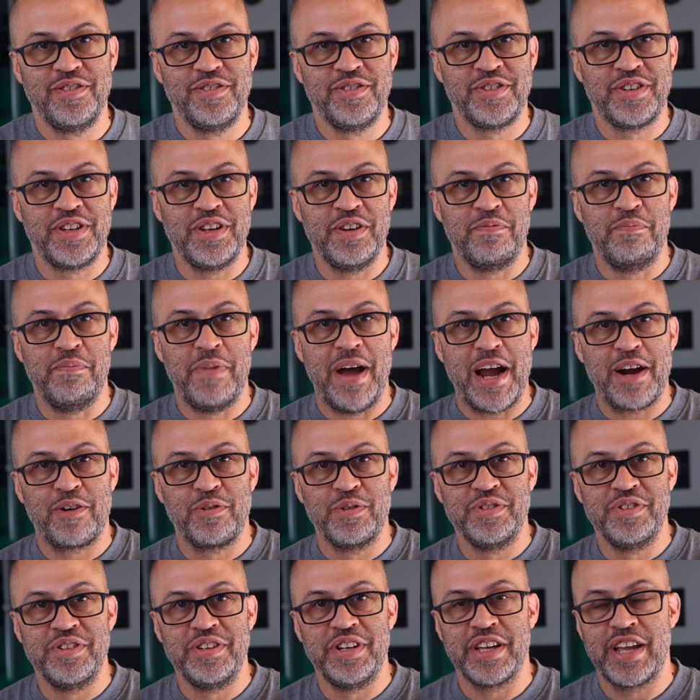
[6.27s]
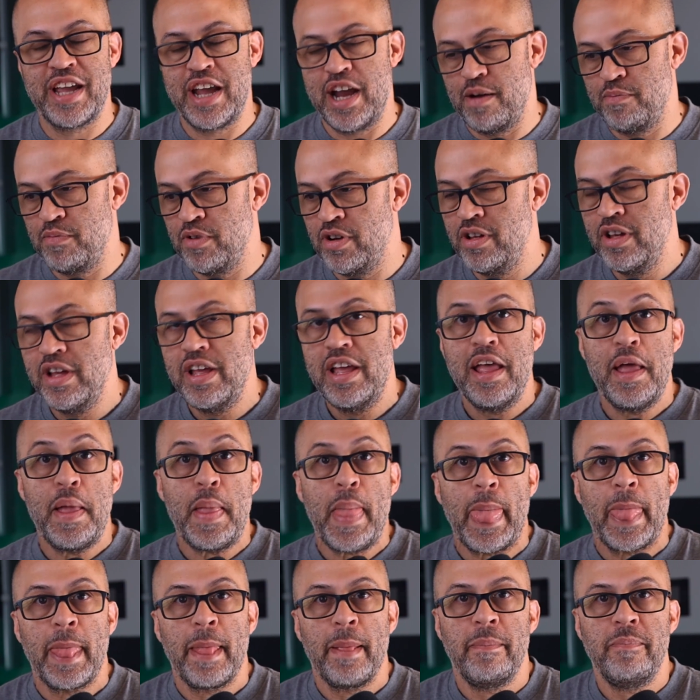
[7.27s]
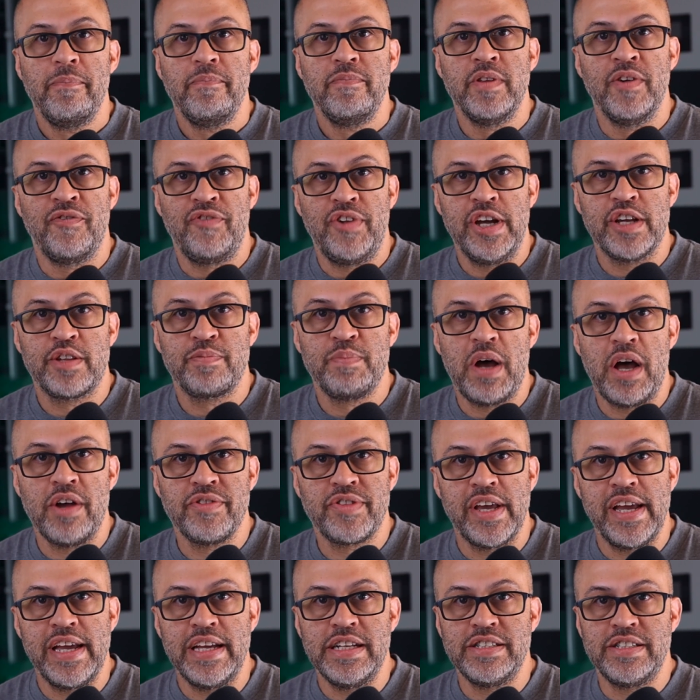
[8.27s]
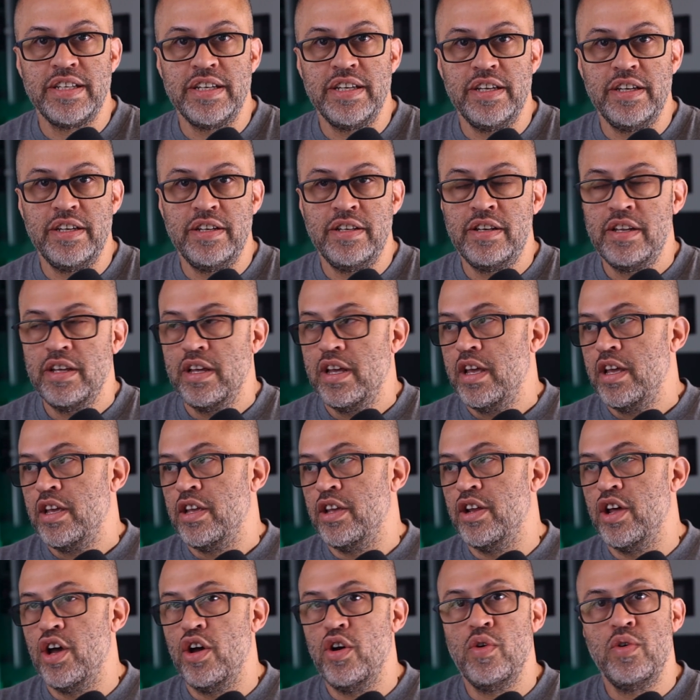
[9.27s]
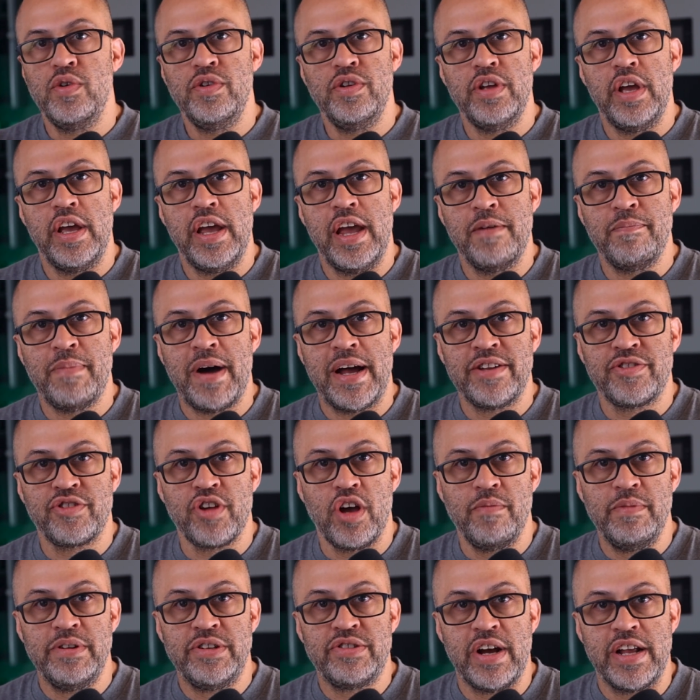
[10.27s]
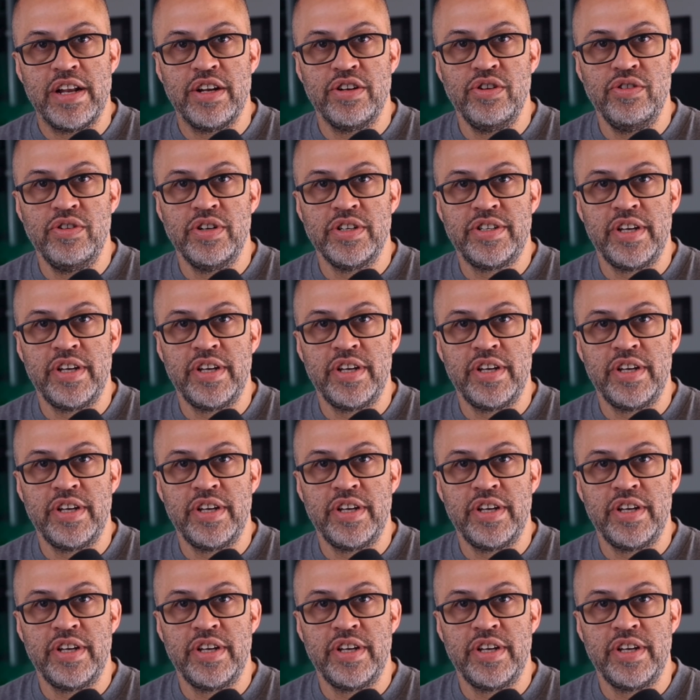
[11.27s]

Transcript: stuff backwards in the camera. The Flexboss 18, you know, everybody saw me trying to do the